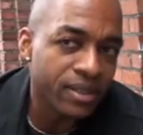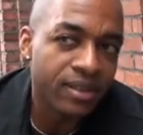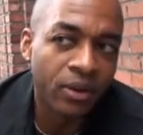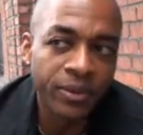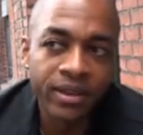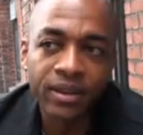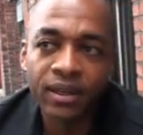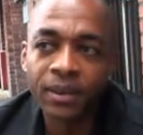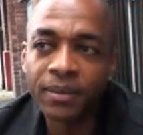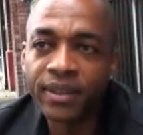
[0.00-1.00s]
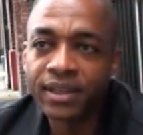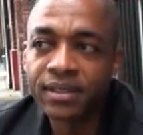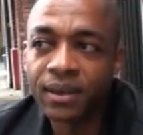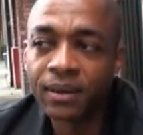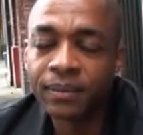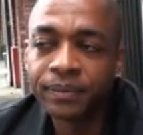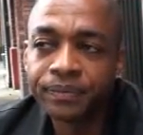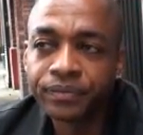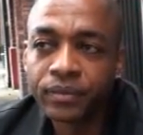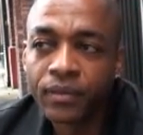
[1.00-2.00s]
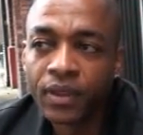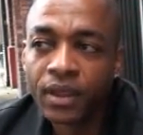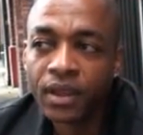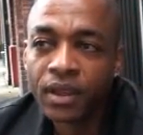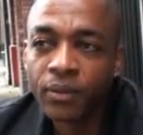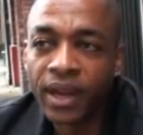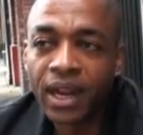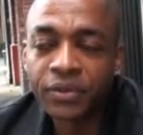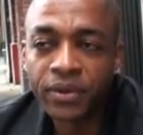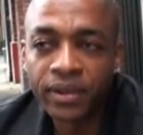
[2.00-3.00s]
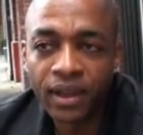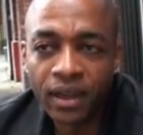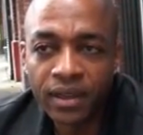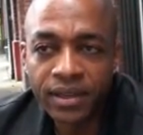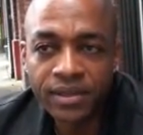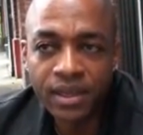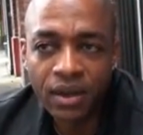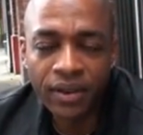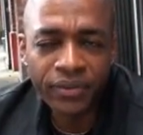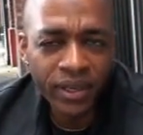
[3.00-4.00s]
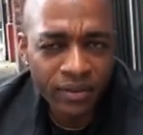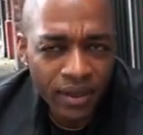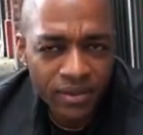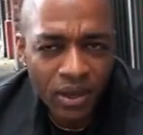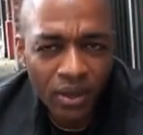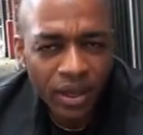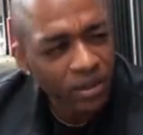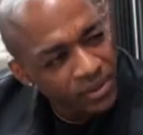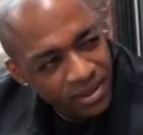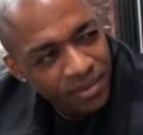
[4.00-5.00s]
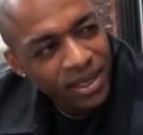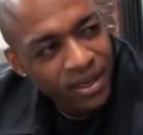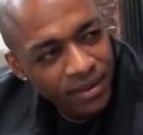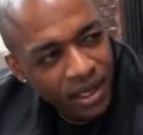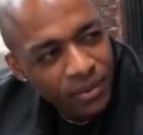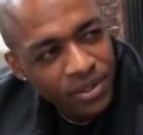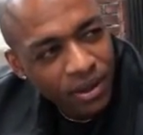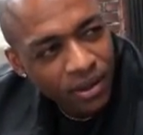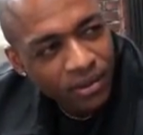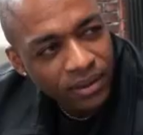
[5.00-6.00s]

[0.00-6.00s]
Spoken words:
once told me that. Right after I forget, it's called Elvis and Me, I think it was called.